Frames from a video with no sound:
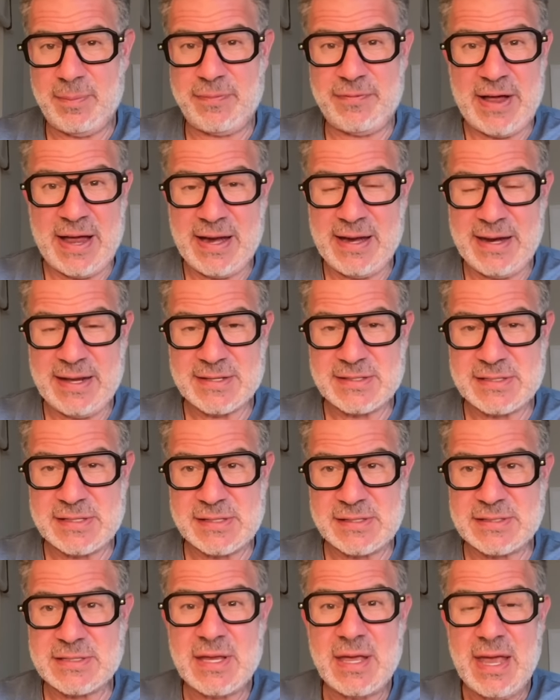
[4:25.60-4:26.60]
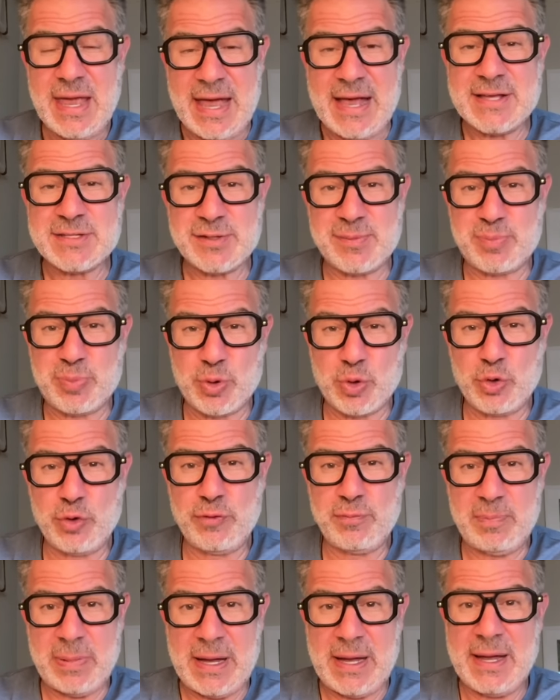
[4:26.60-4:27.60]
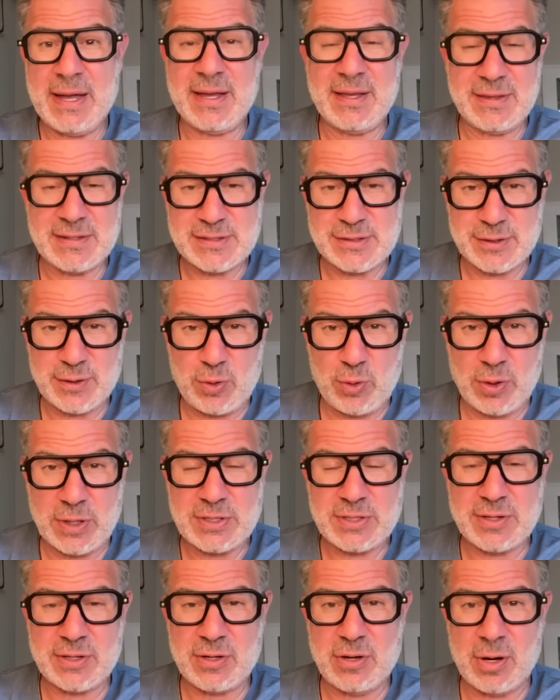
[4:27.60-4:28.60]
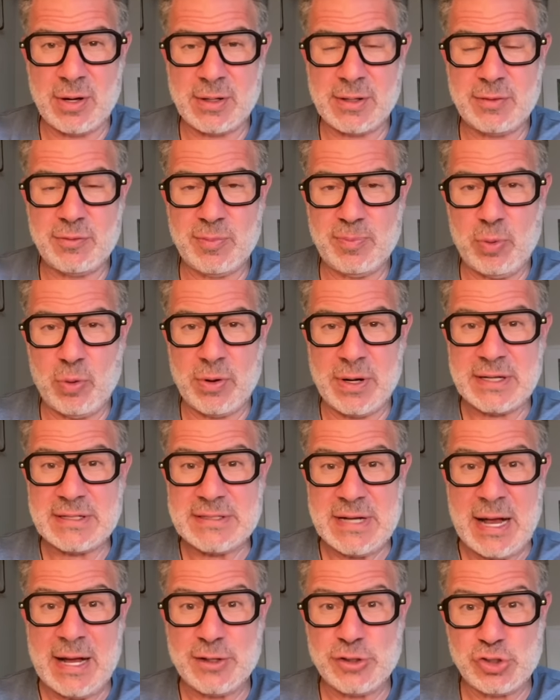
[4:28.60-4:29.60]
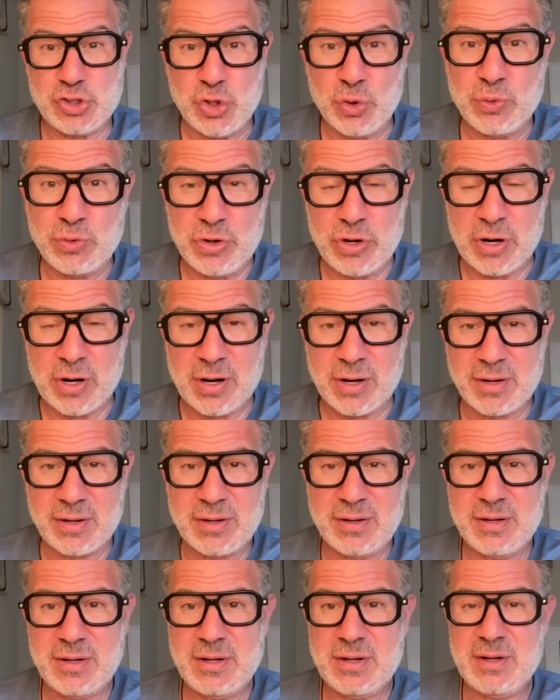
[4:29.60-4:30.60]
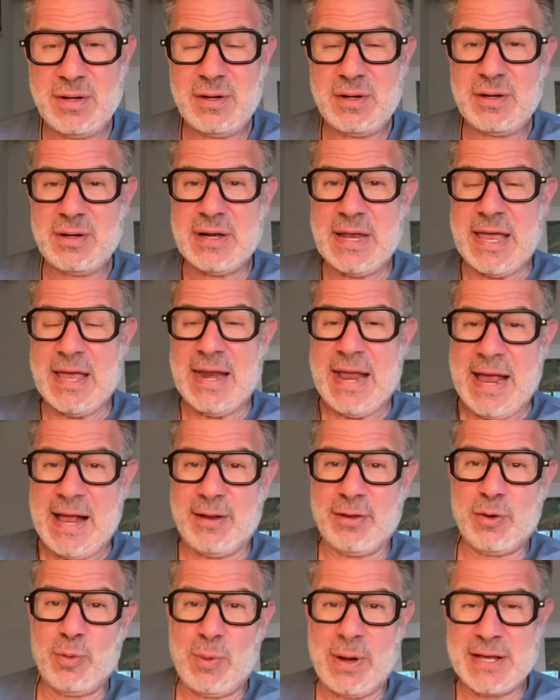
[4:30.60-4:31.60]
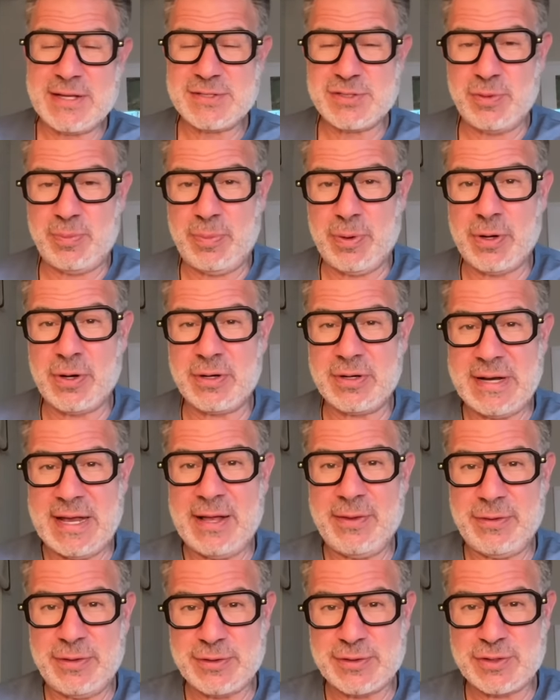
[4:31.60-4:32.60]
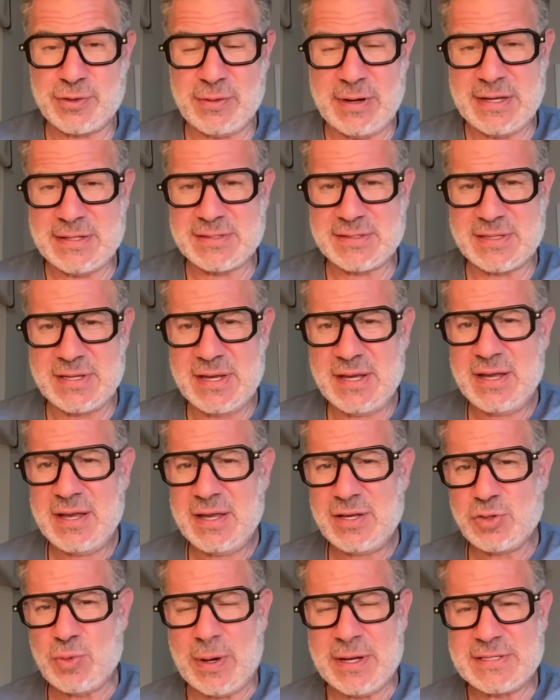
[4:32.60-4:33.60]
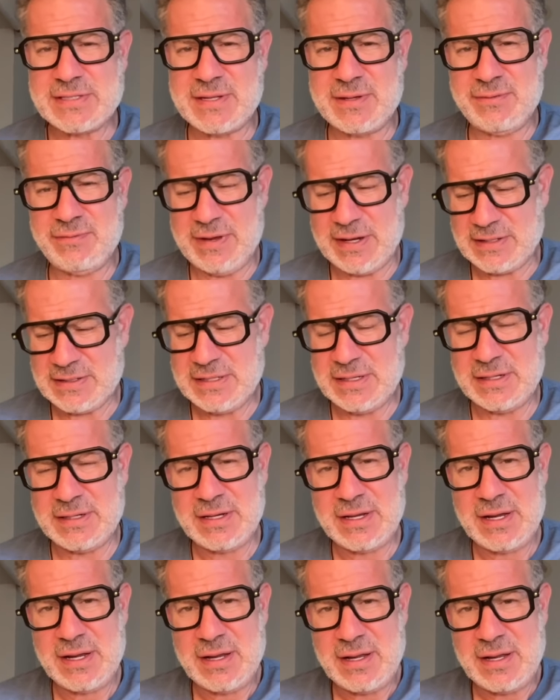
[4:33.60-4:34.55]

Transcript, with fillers: finances as approved by, and this is according to The Guardian reporting, Don Jr. and Alan Weisselberg, now the disgraced, twice convicted